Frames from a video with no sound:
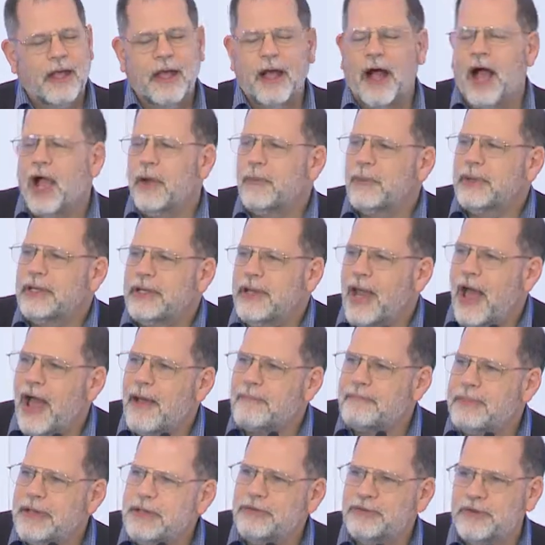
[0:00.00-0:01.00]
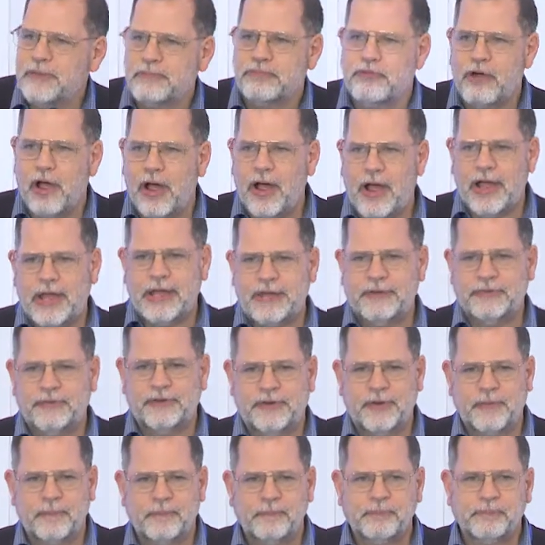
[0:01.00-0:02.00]
I would not be
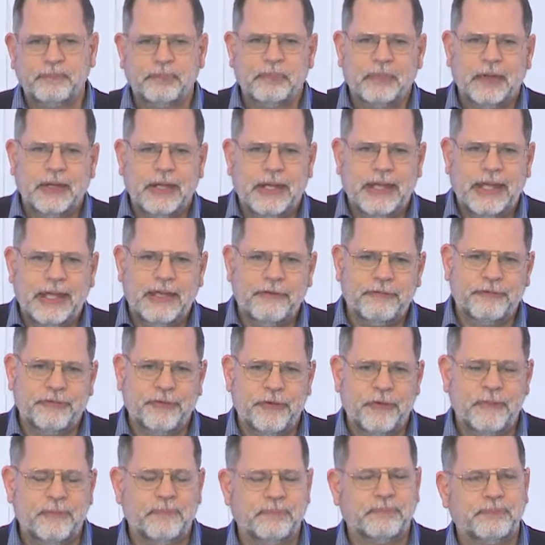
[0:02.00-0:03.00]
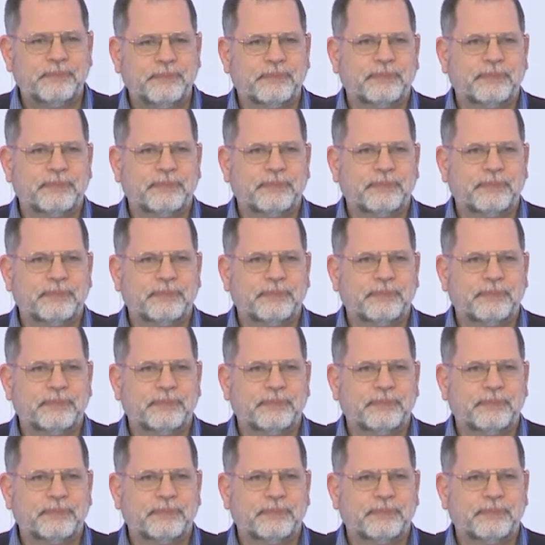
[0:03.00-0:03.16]
surprised if,